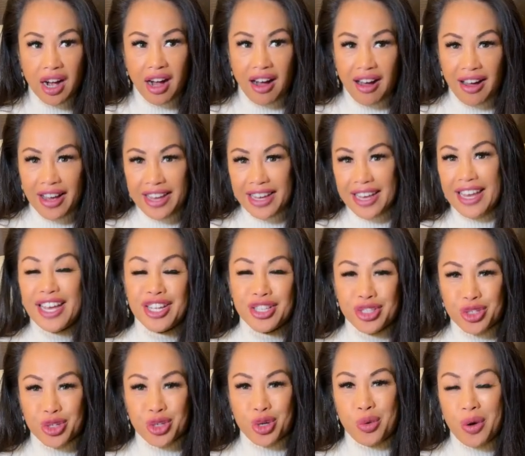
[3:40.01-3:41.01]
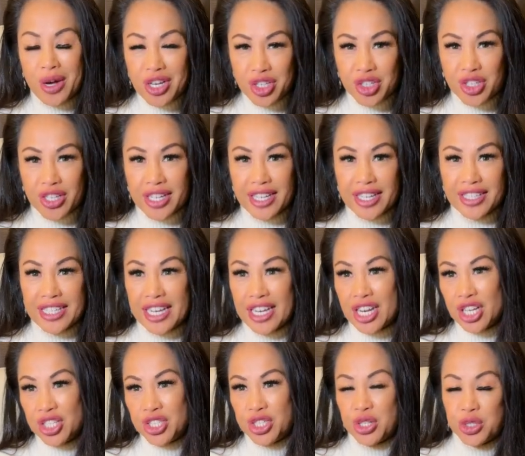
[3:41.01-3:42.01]
I answer questions and
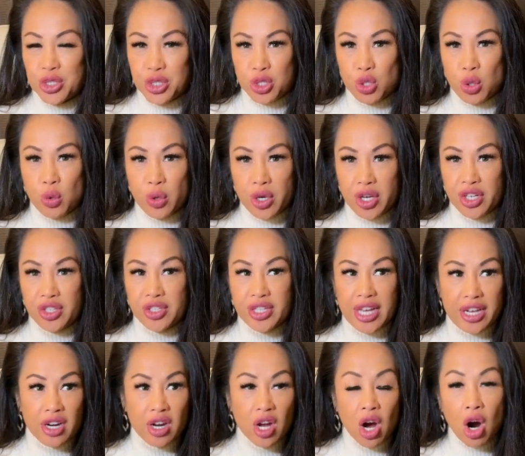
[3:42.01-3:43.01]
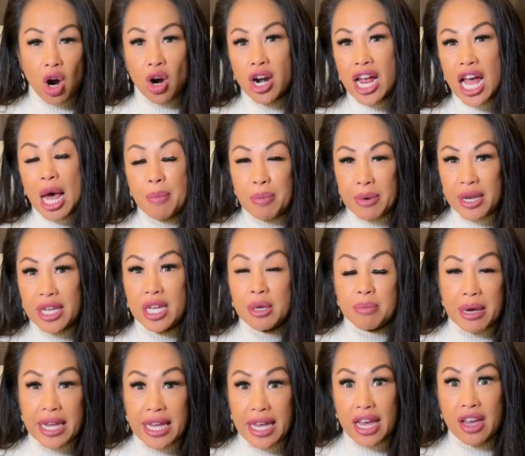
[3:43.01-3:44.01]
I share stories that are happening in
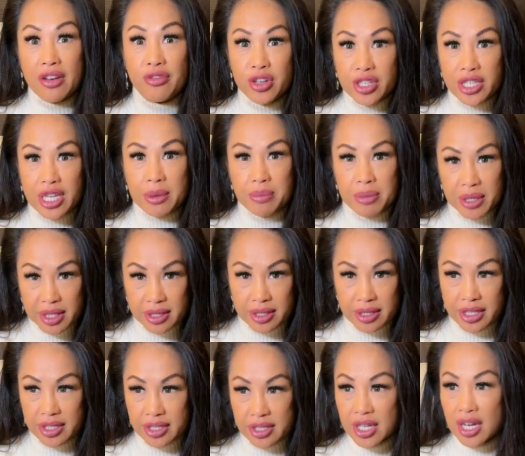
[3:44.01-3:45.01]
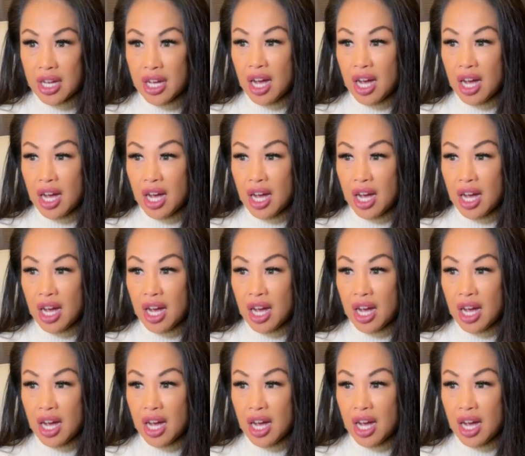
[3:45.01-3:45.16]
my everyday business.